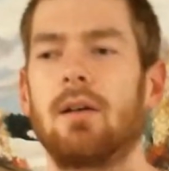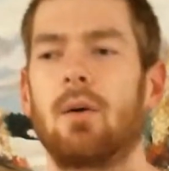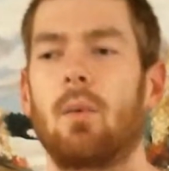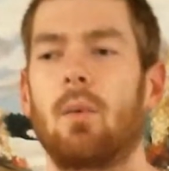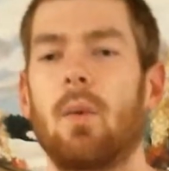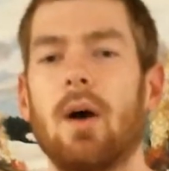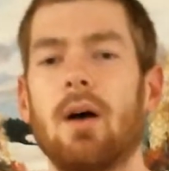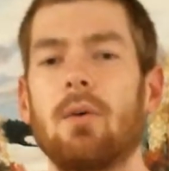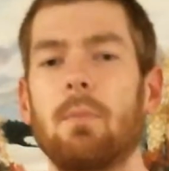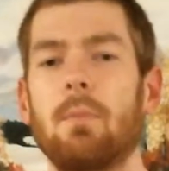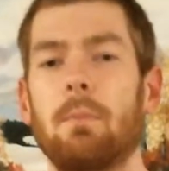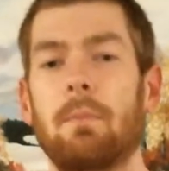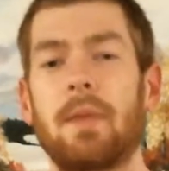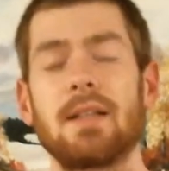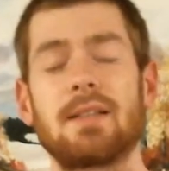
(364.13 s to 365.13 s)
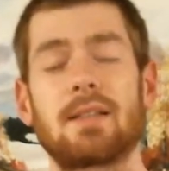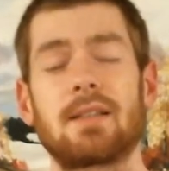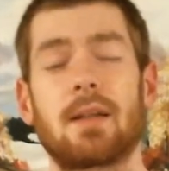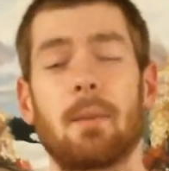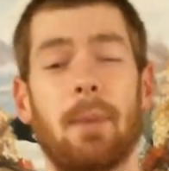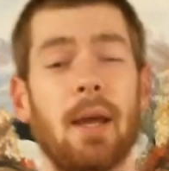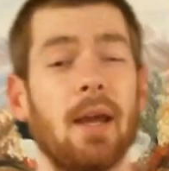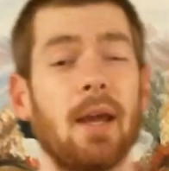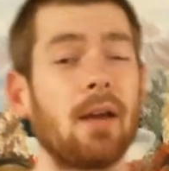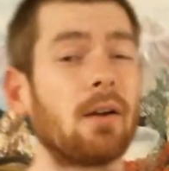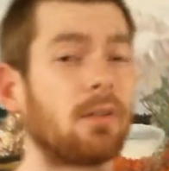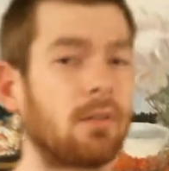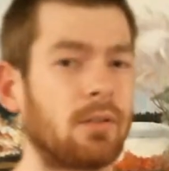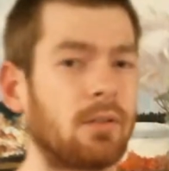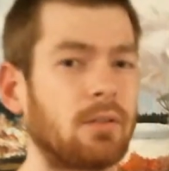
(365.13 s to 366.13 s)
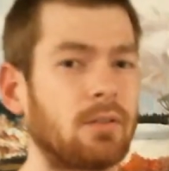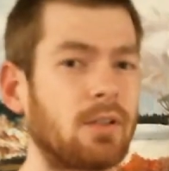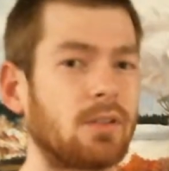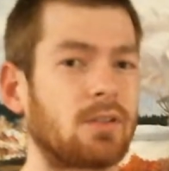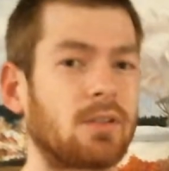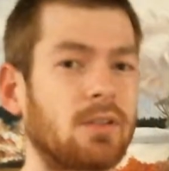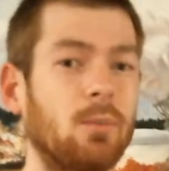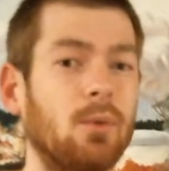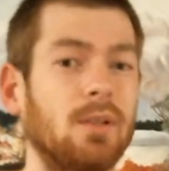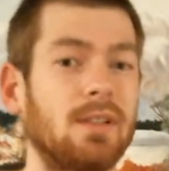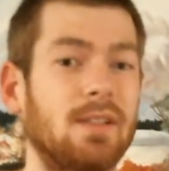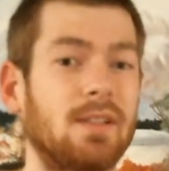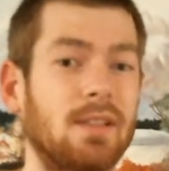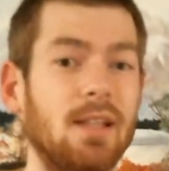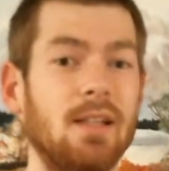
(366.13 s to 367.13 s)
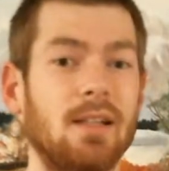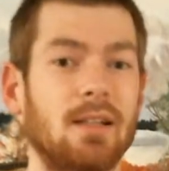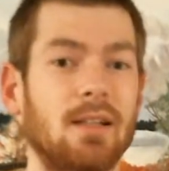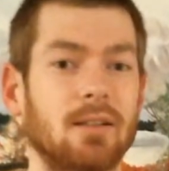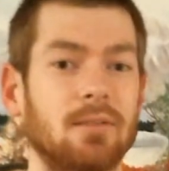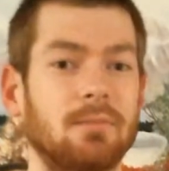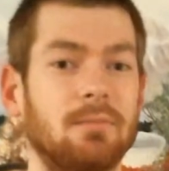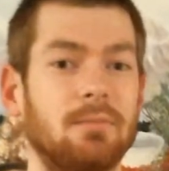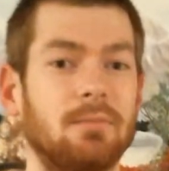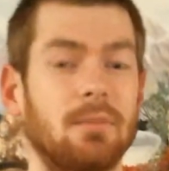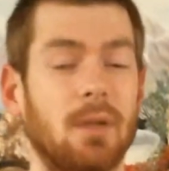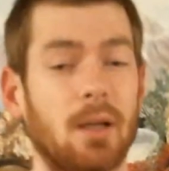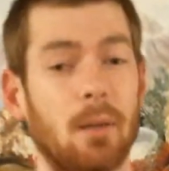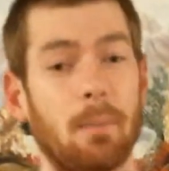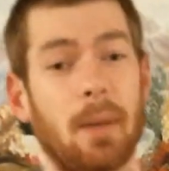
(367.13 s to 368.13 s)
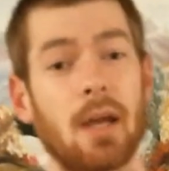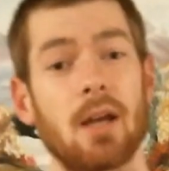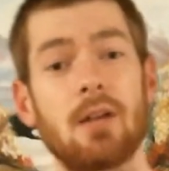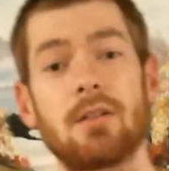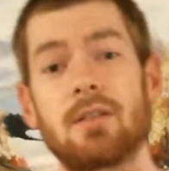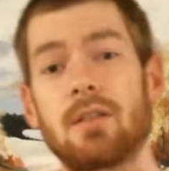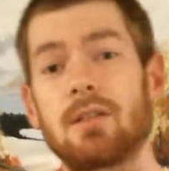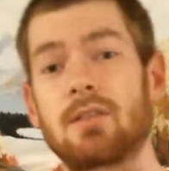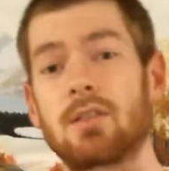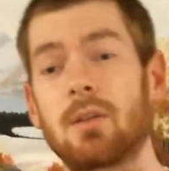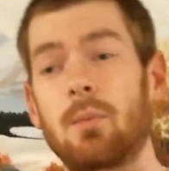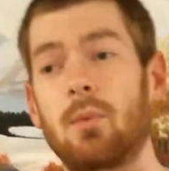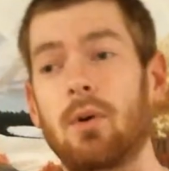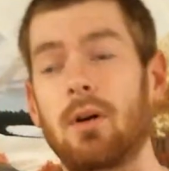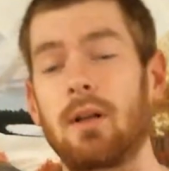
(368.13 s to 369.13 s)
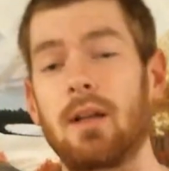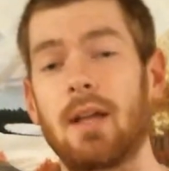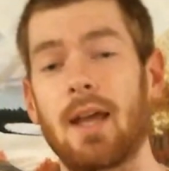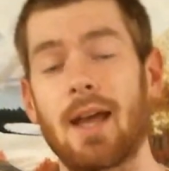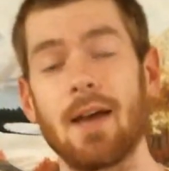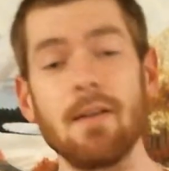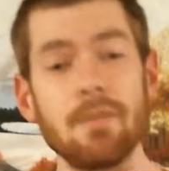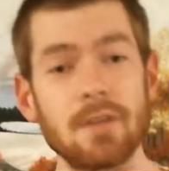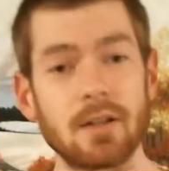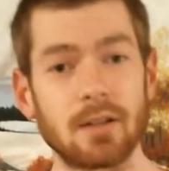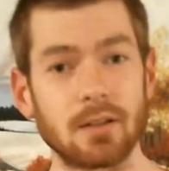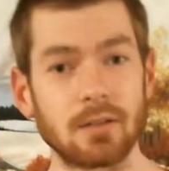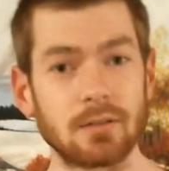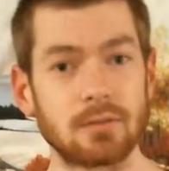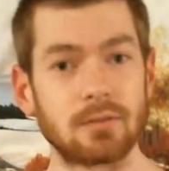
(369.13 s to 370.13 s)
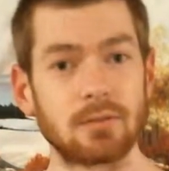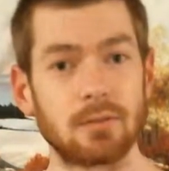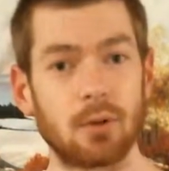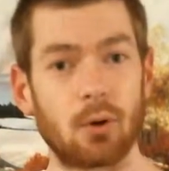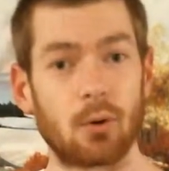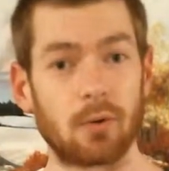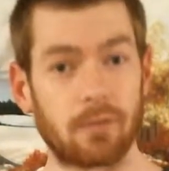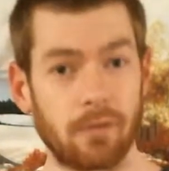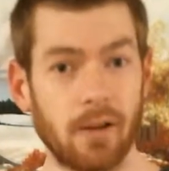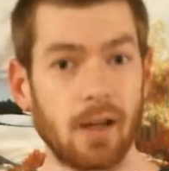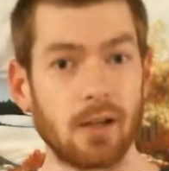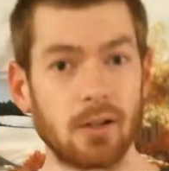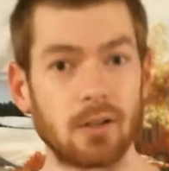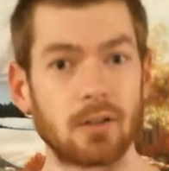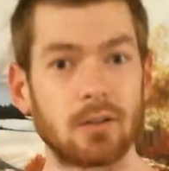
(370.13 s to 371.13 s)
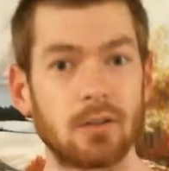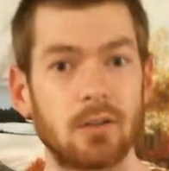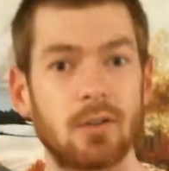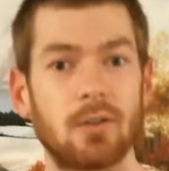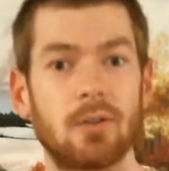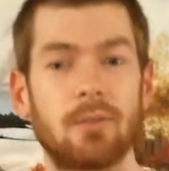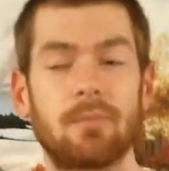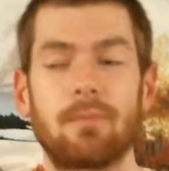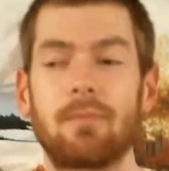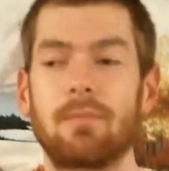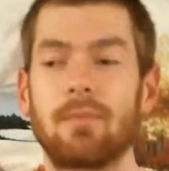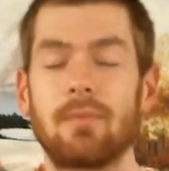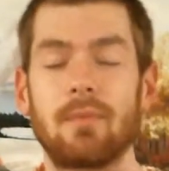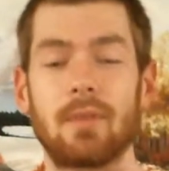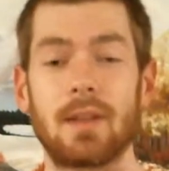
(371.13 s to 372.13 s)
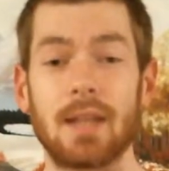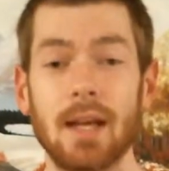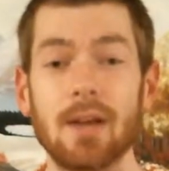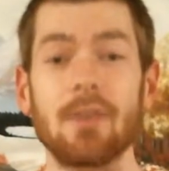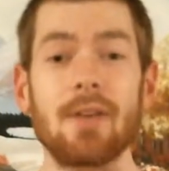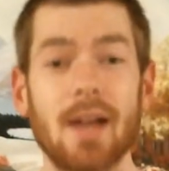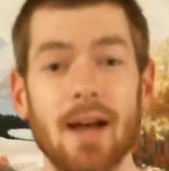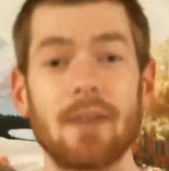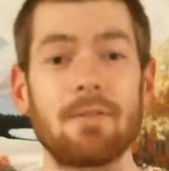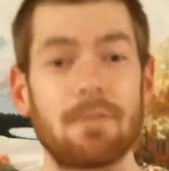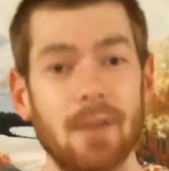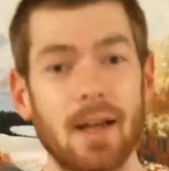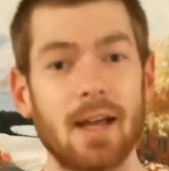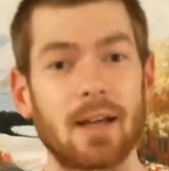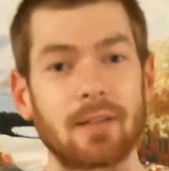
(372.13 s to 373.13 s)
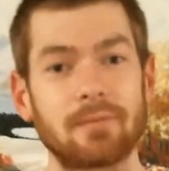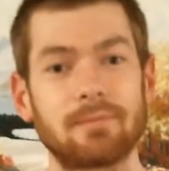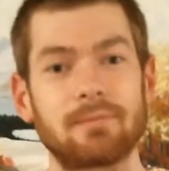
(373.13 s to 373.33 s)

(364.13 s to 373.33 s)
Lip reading: Well, that's compared to someone skinnier. Compared to someone heavier or fatter, they're not fat.